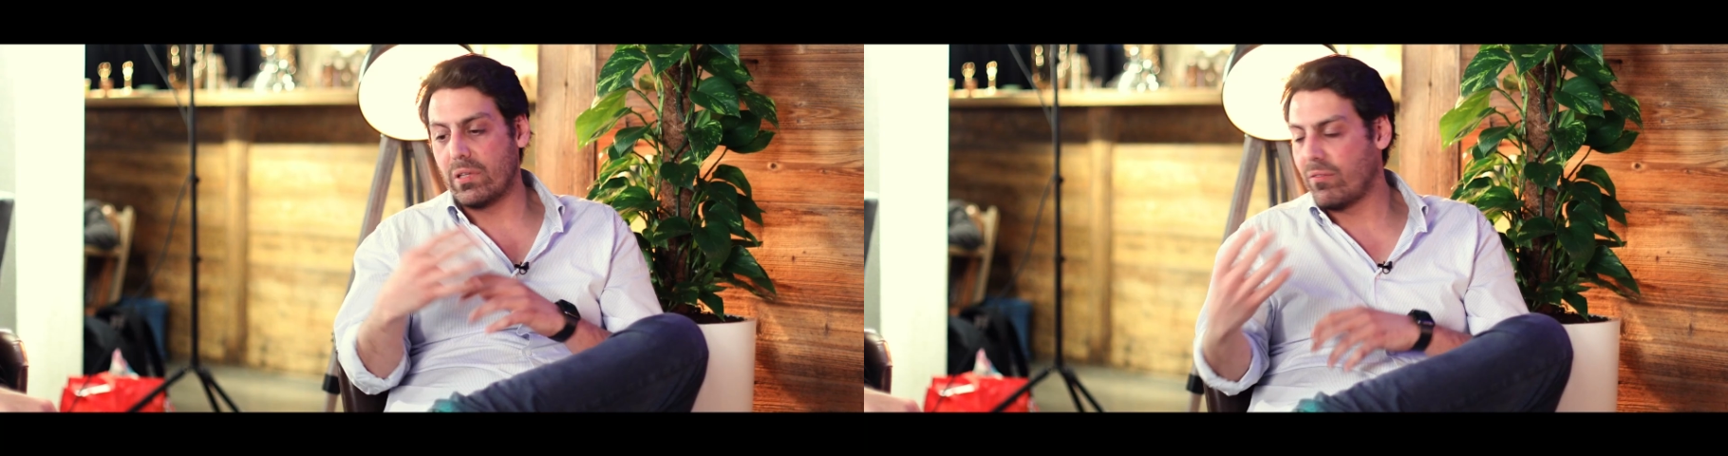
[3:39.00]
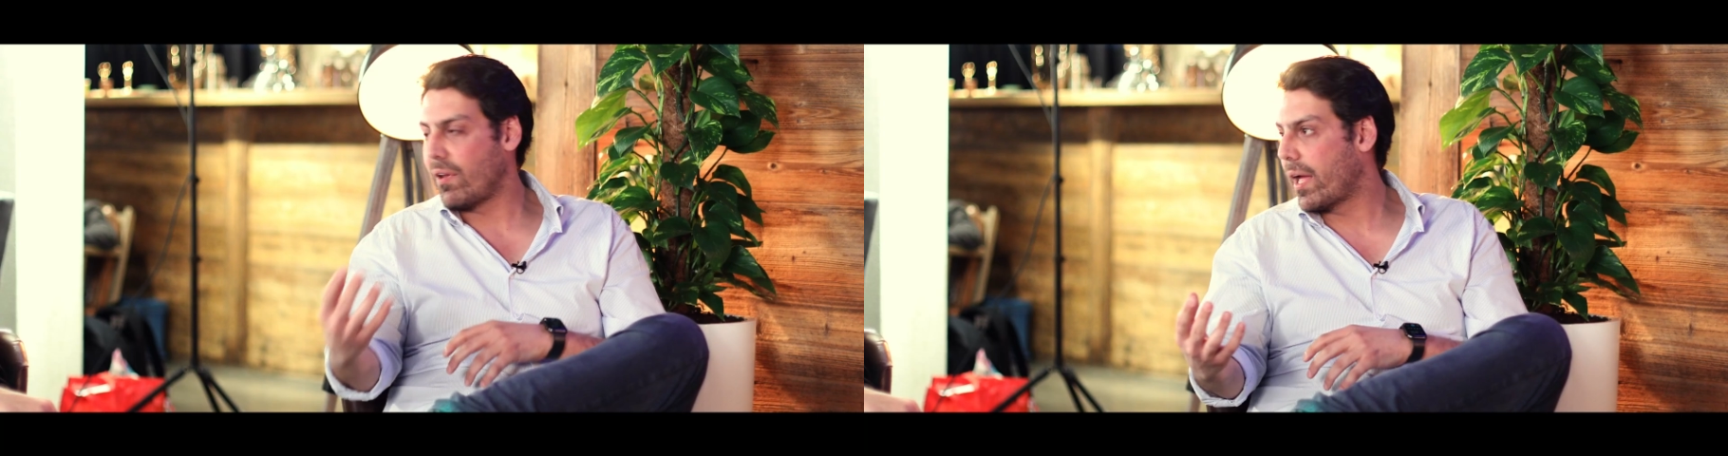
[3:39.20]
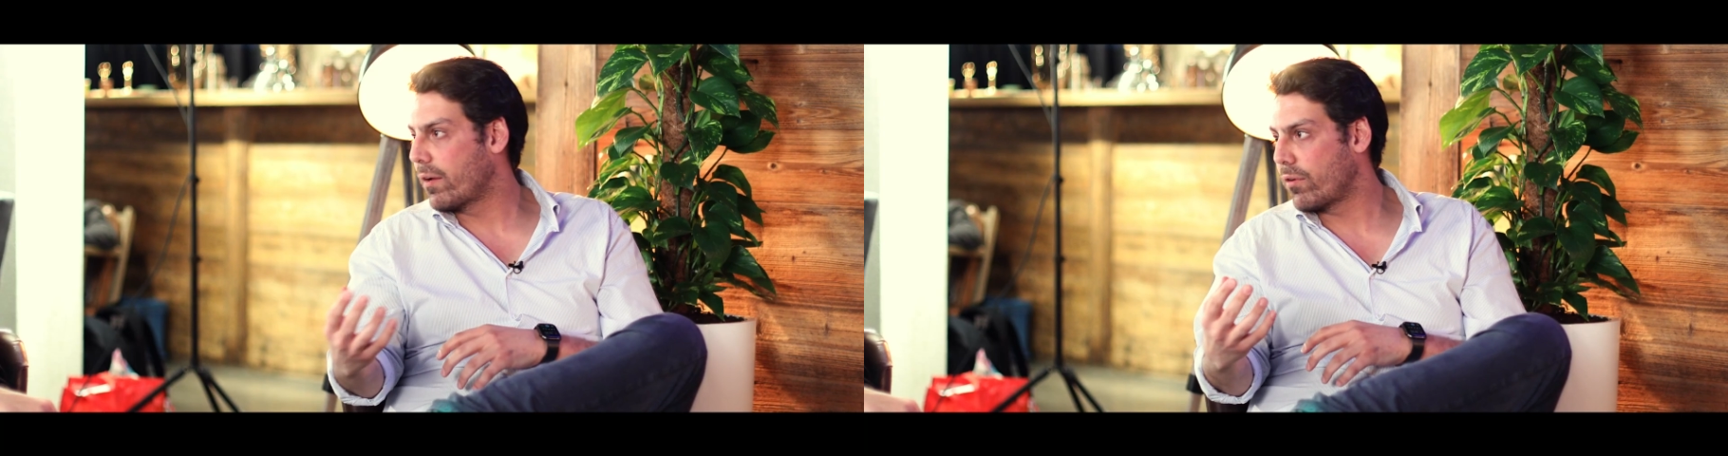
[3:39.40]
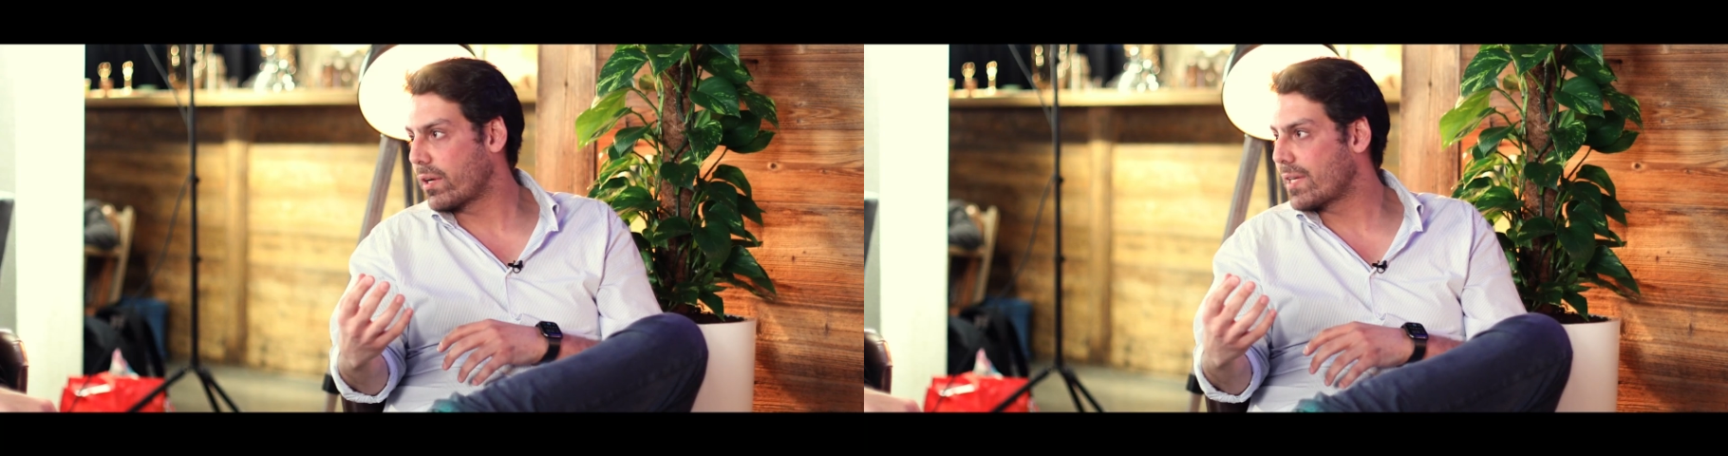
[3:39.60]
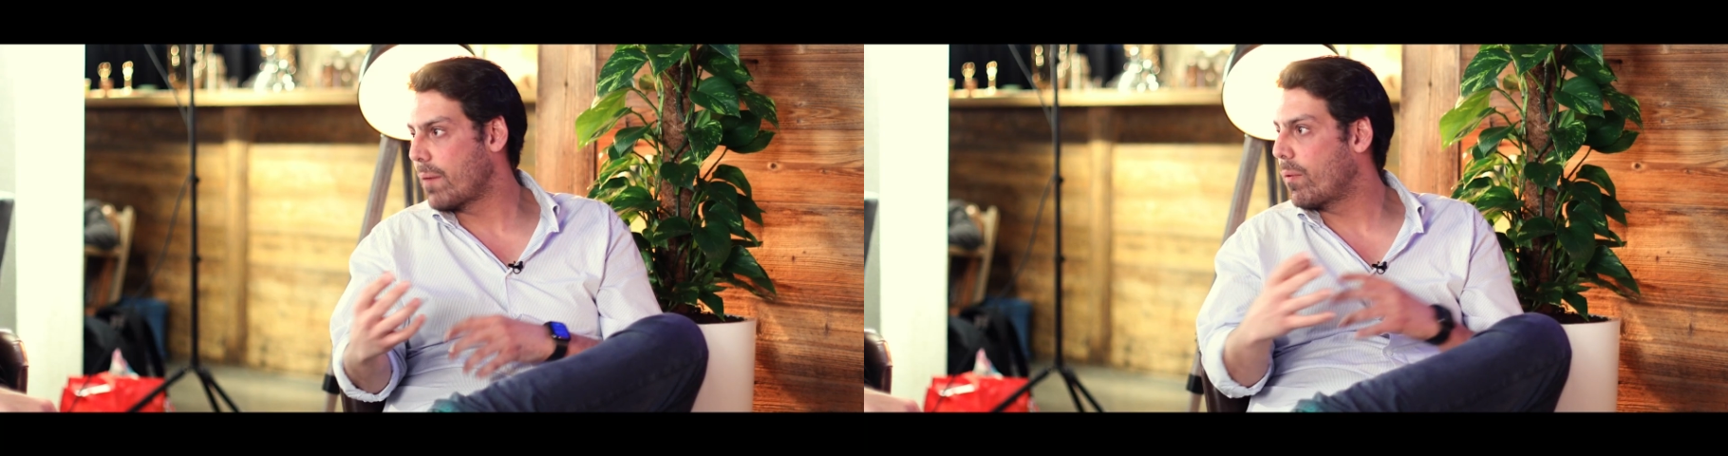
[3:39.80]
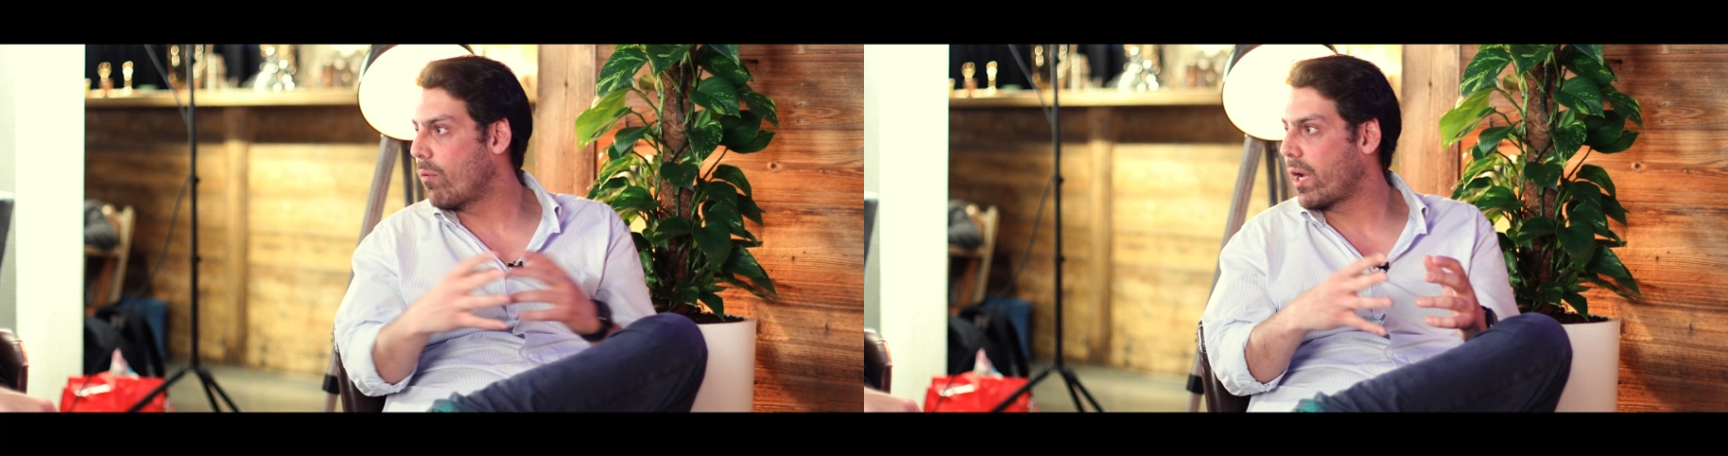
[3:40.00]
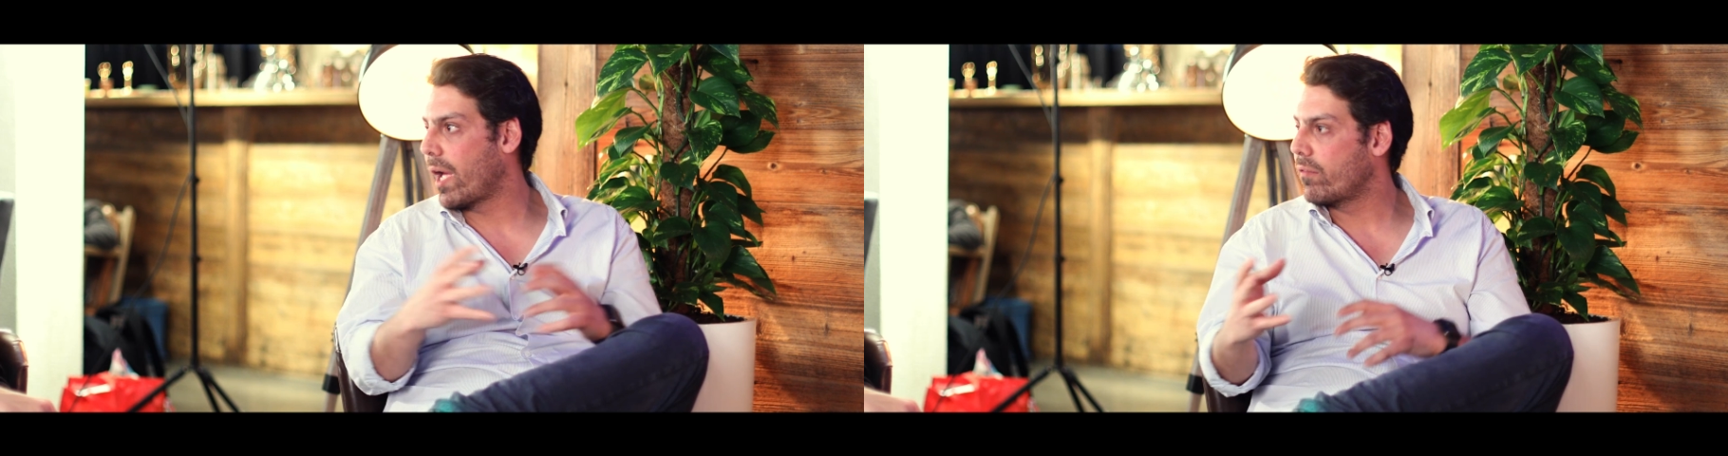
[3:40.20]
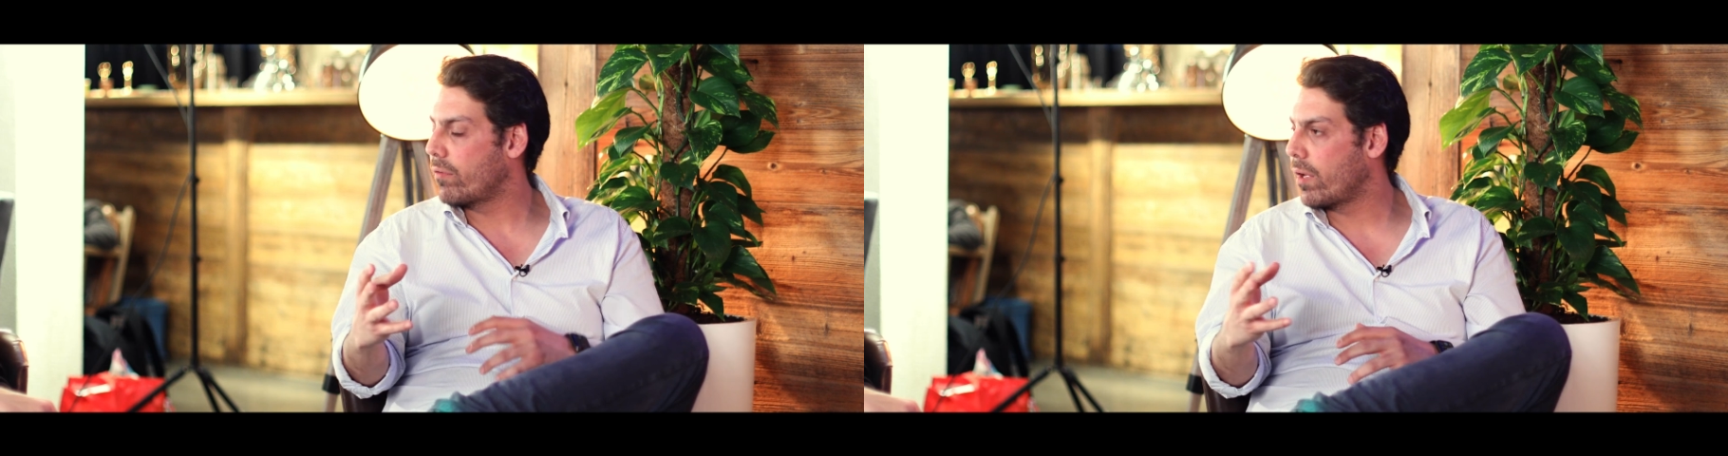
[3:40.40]
with the flying, for example, what
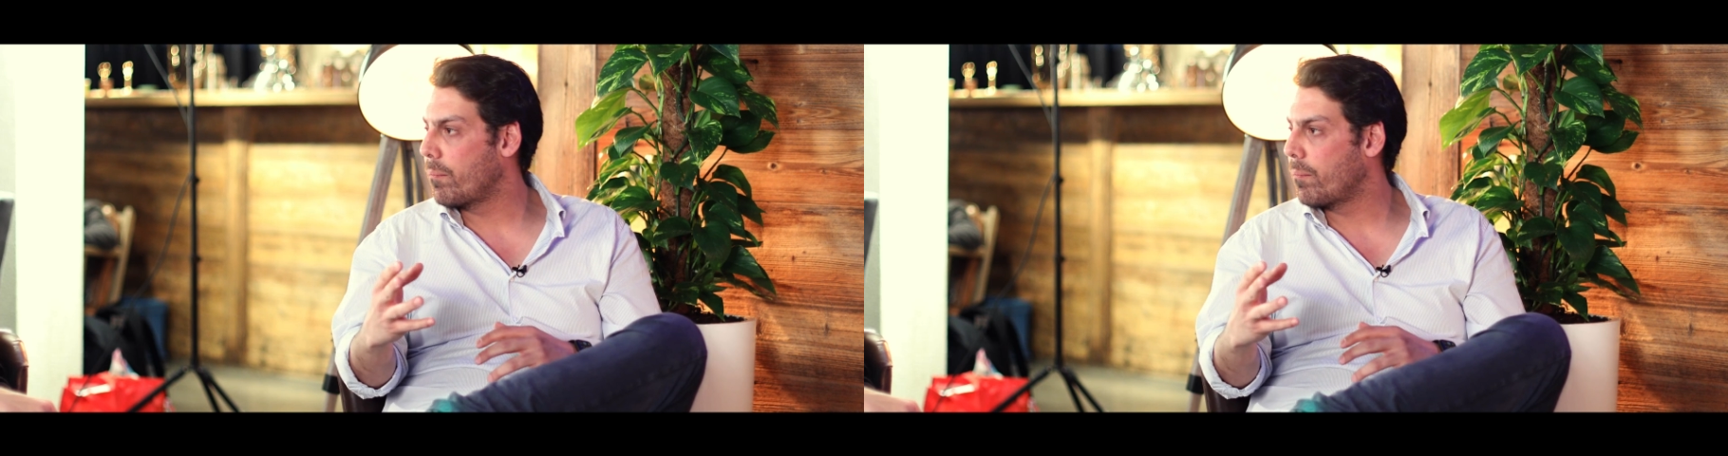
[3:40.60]
kind of